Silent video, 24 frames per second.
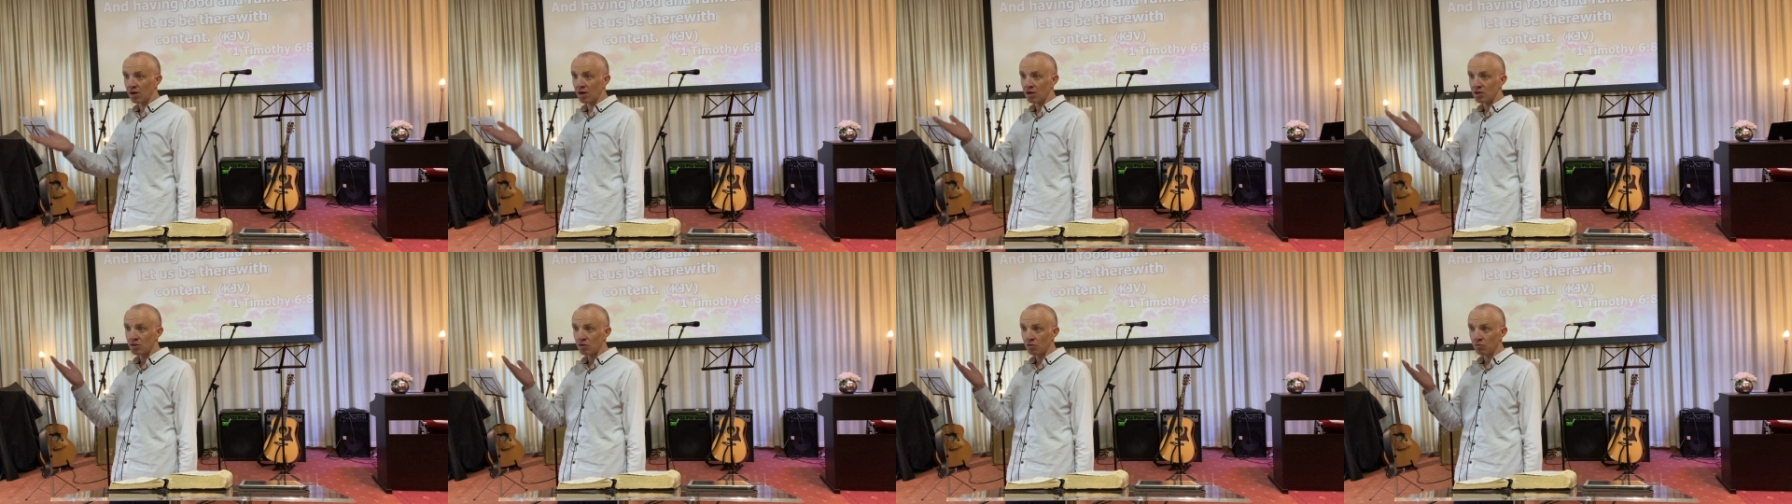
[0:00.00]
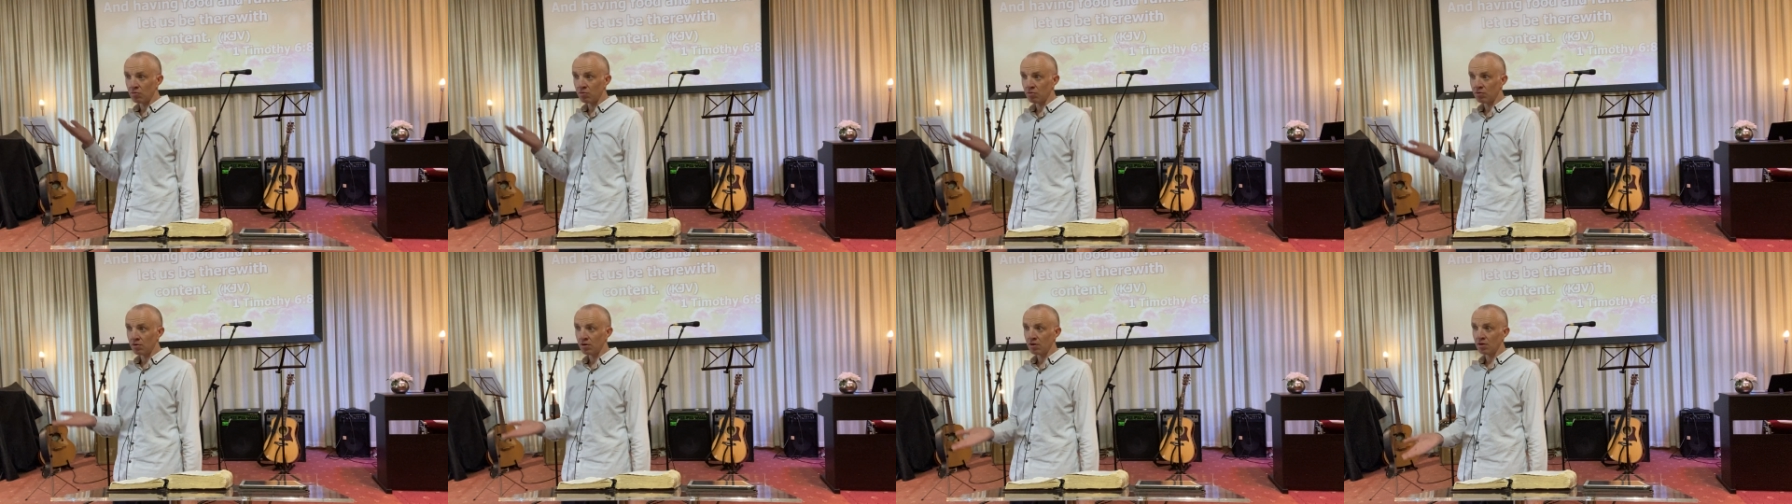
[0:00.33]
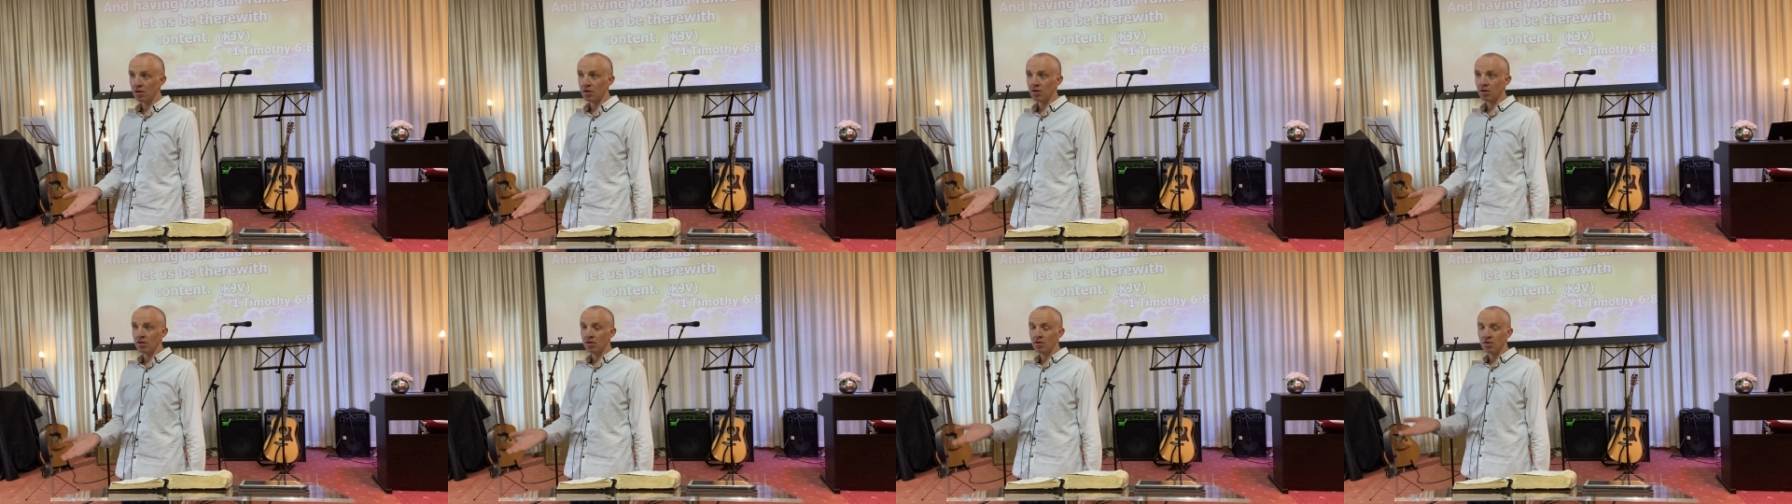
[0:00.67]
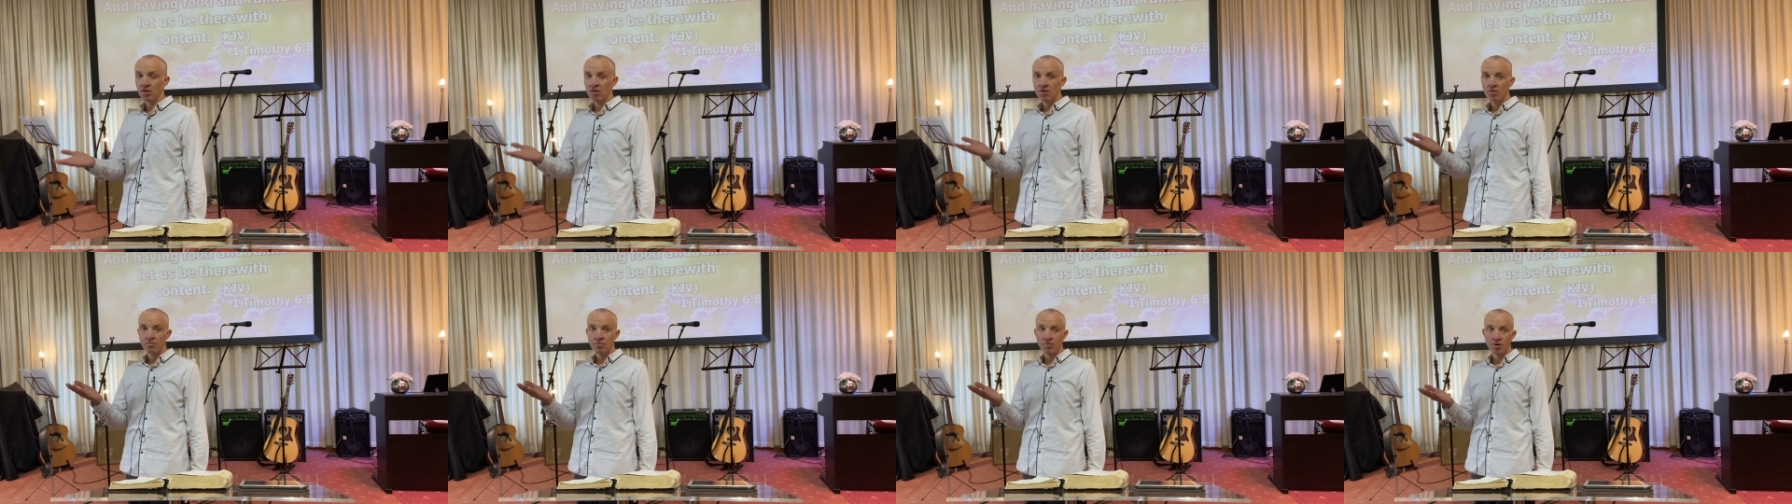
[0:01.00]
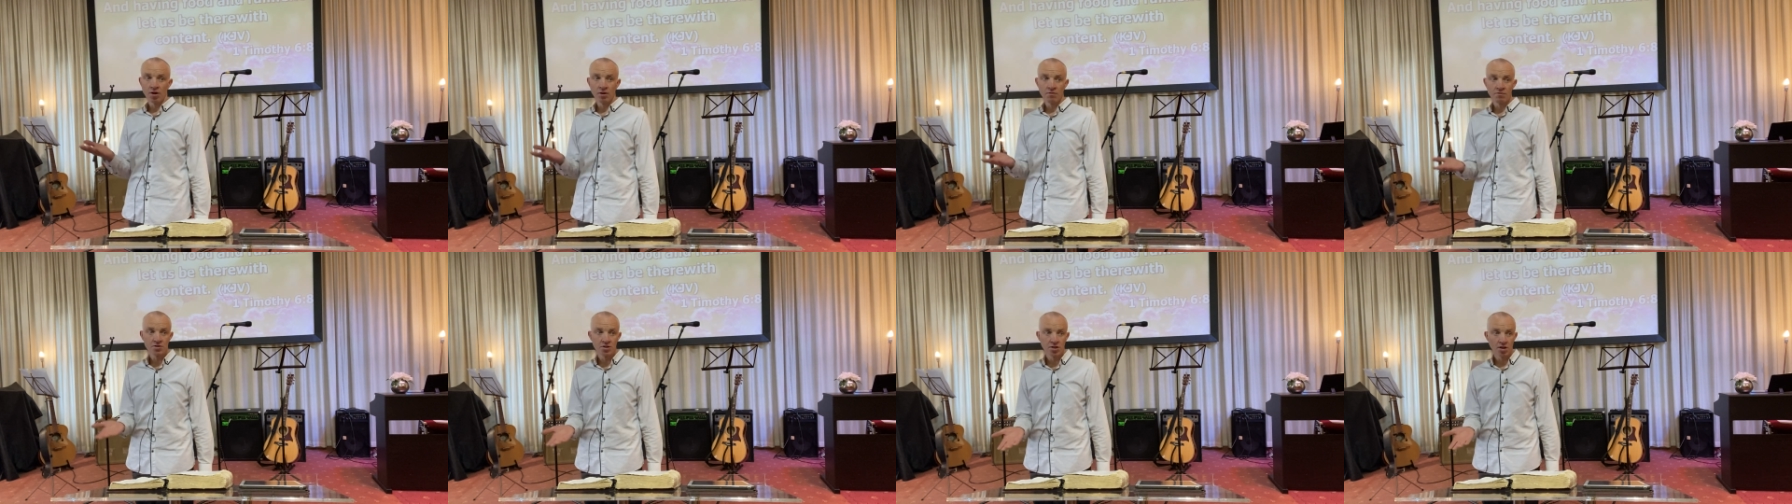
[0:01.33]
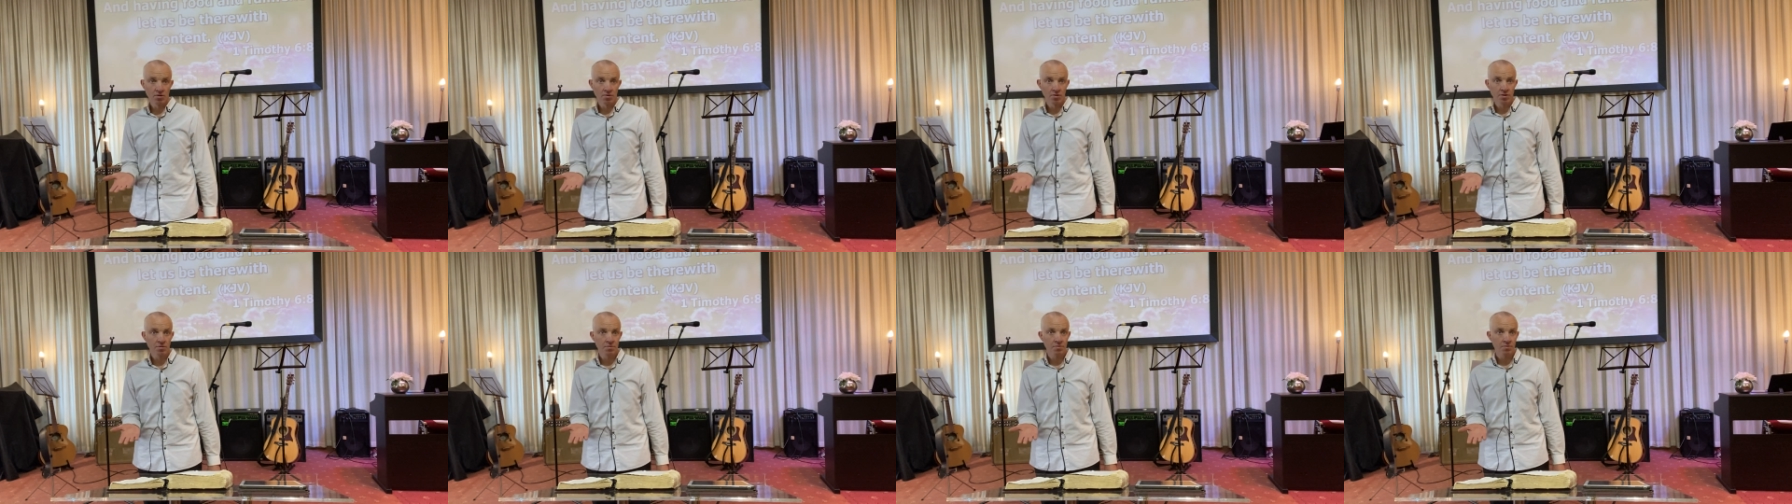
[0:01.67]
His own beloved
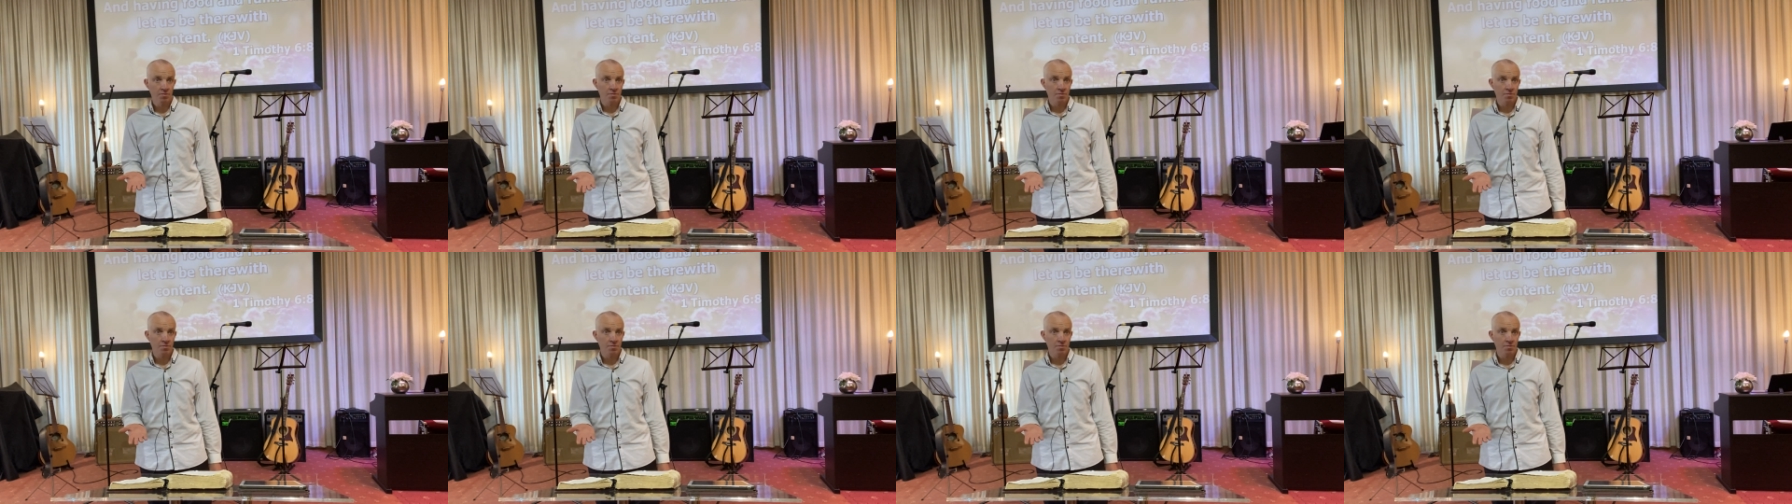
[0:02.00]
children?